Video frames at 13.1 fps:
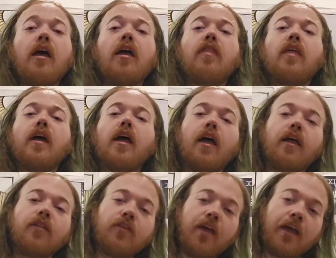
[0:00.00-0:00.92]
and
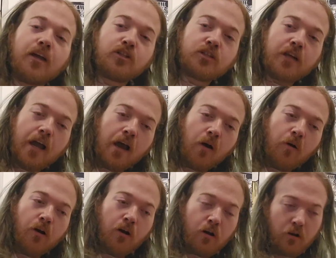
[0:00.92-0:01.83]
then take a
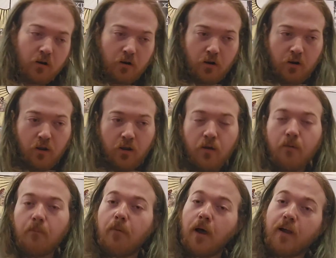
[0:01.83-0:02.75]
shower,
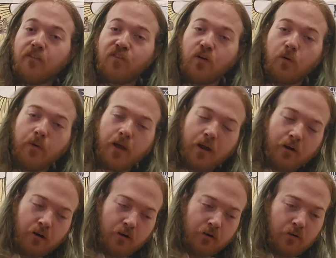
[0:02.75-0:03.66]
might feel
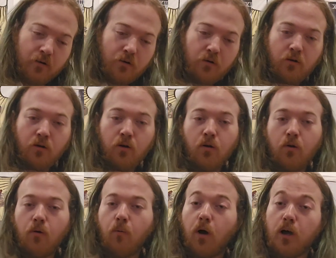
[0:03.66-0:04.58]
better,
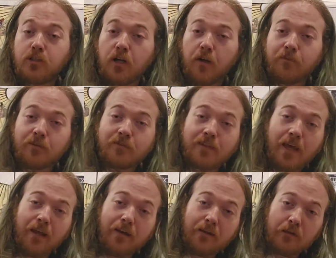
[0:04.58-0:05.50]
wash off the
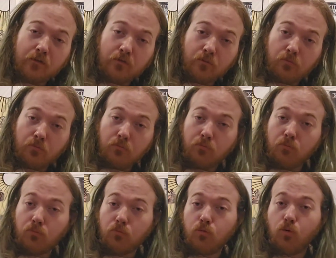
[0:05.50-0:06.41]
sadness,
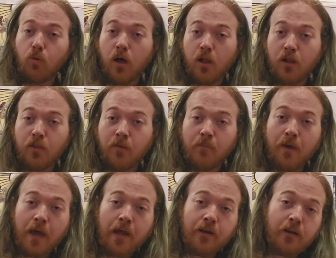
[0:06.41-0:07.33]
dwell in the
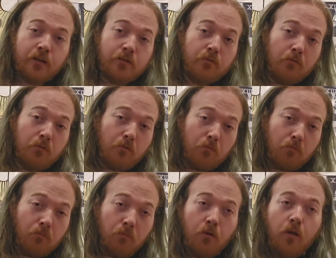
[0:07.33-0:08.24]
madness.
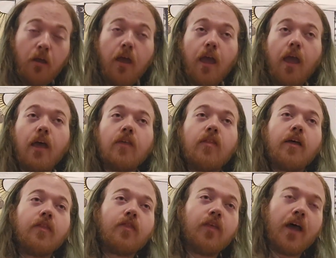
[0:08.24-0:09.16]
And
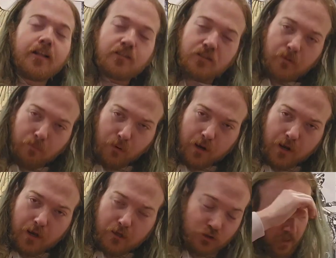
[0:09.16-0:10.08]
then that's the
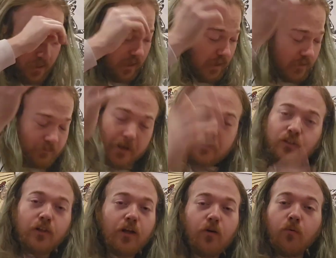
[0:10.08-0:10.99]
bridge. And it's
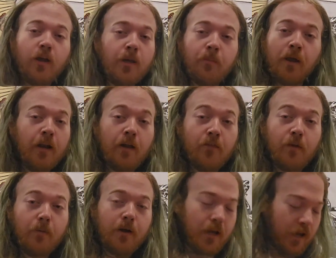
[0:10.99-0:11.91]
basically a repeat of
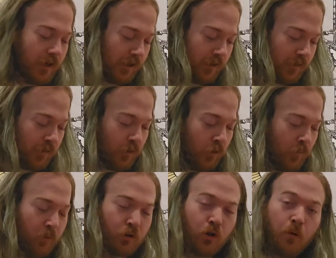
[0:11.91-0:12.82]
the beginning, the
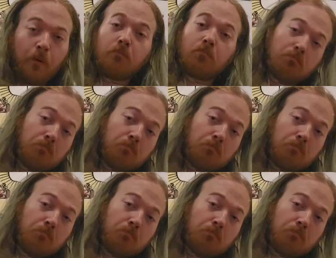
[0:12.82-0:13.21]
Oompa Loompa.